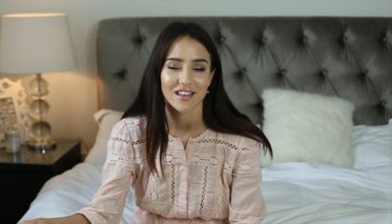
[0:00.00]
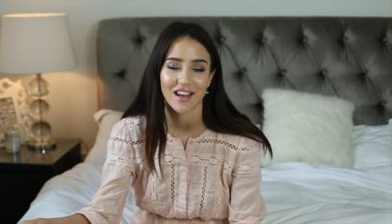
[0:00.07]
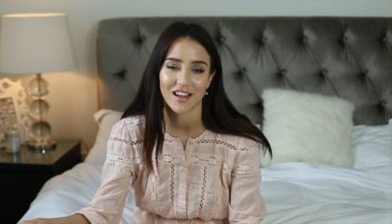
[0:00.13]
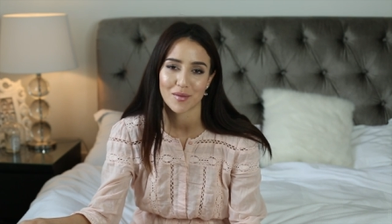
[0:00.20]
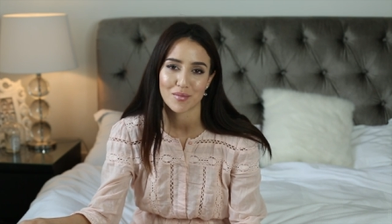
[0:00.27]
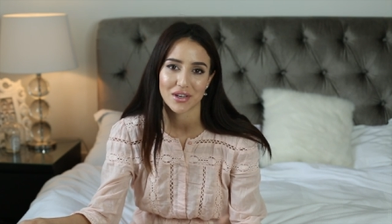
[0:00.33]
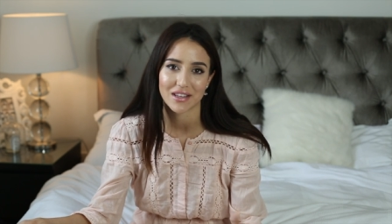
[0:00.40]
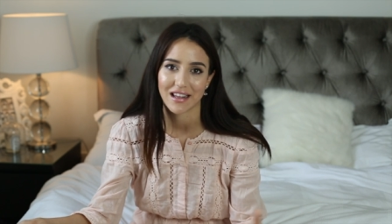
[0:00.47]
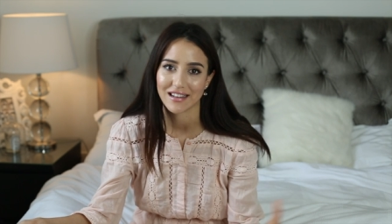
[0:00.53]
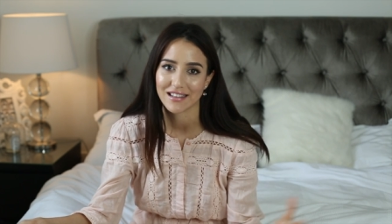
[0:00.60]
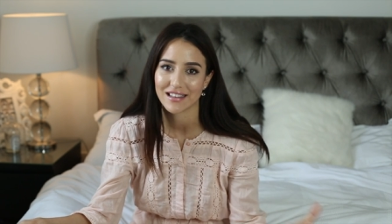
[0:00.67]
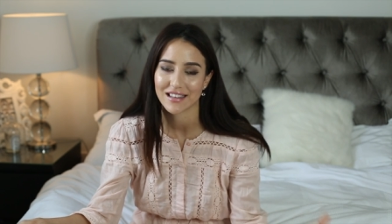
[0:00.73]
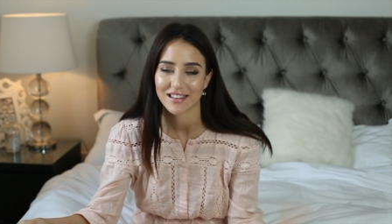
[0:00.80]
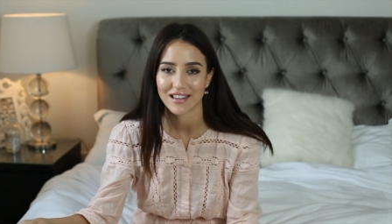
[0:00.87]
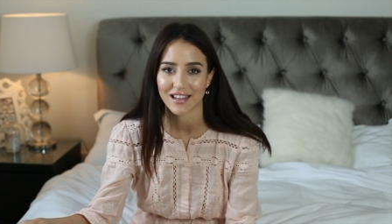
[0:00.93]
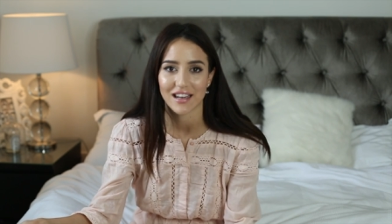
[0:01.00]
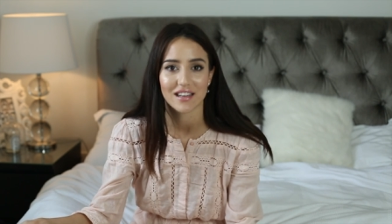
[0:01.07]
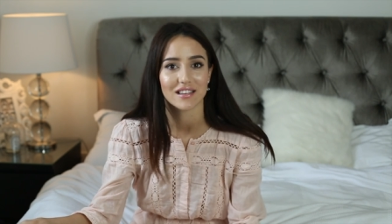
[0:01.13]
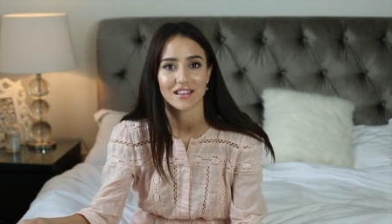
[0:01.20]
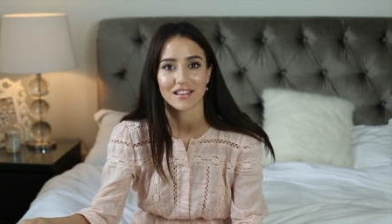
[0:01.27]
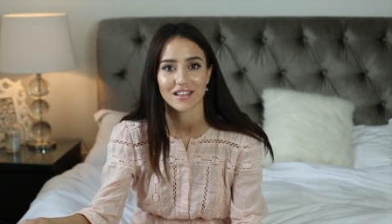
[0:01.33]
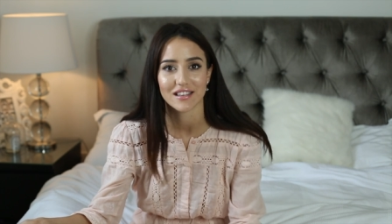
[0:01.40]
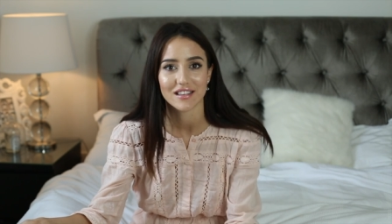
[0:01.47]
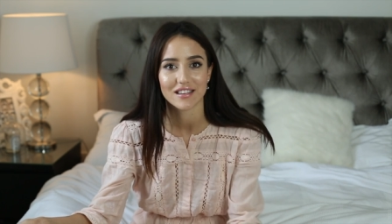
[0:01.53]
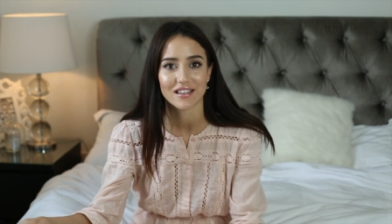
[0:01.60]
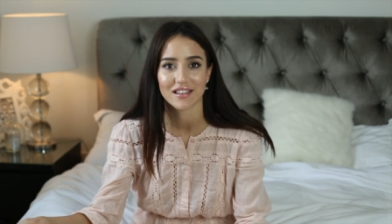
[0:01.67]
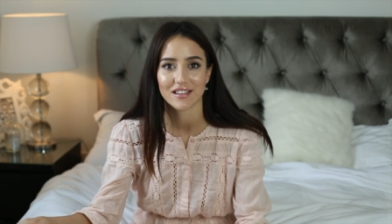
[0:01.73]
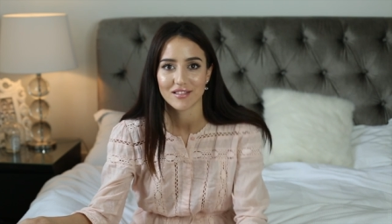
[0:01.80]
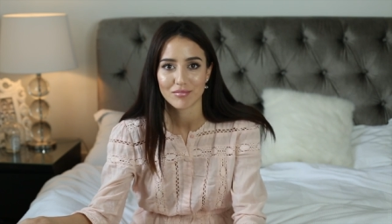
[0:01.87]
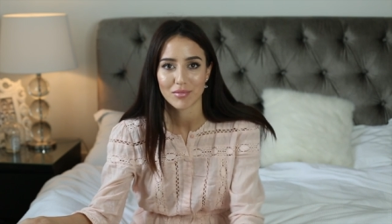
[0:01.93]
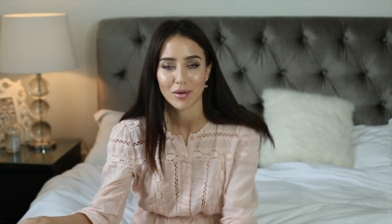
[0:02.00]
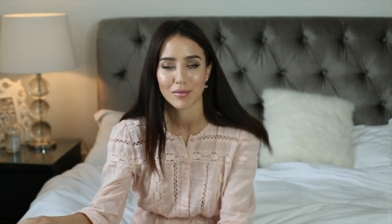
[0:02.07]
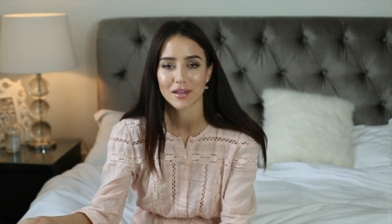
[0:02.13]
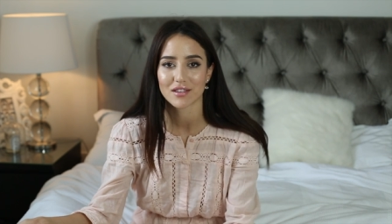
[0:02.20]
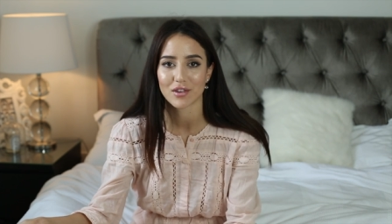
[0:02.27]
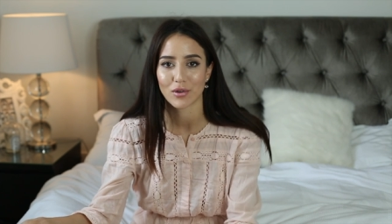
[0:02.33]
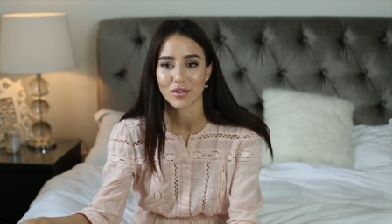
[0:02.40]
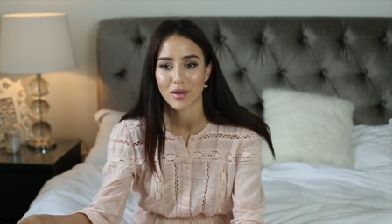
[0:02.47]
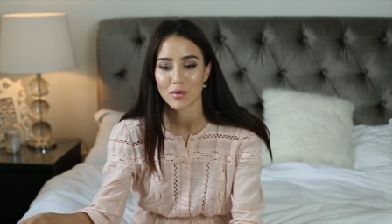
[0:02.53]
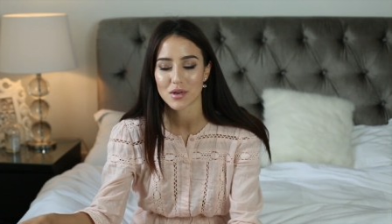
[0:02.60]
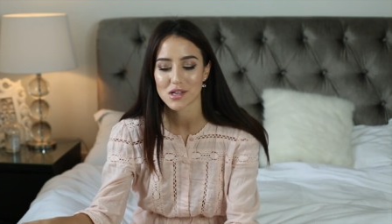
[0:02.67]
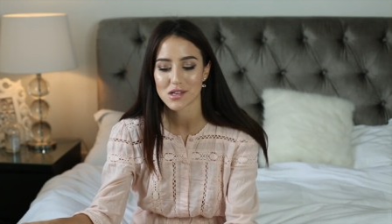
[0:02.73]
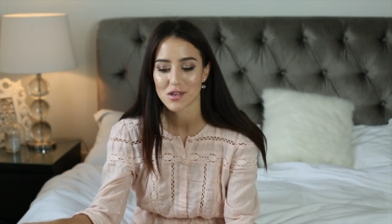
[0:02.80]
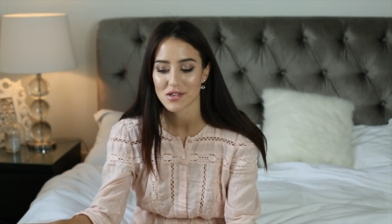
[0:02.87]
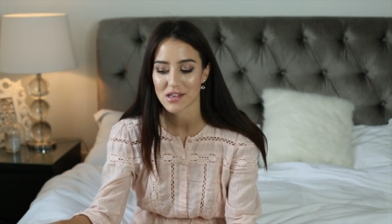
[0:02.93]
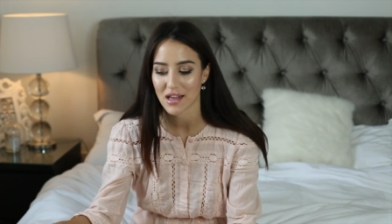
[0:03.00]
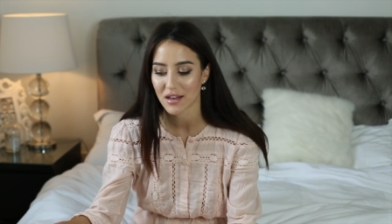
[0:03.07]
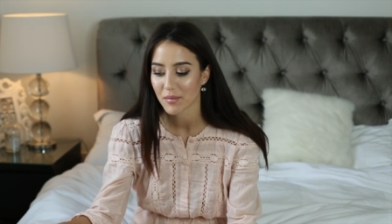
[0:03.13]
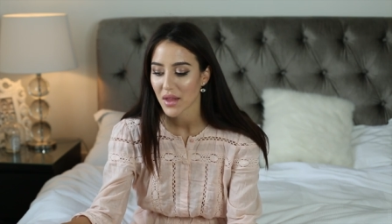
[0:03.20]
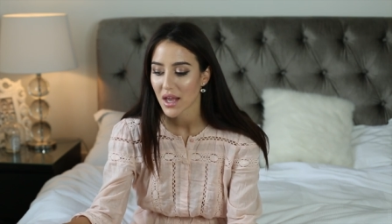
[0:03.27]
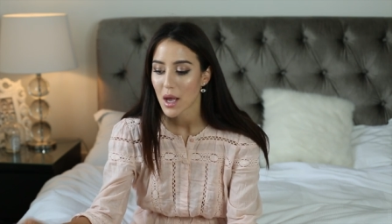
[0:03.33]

kind of pretended that I didn't and probably stole them, which is so sad.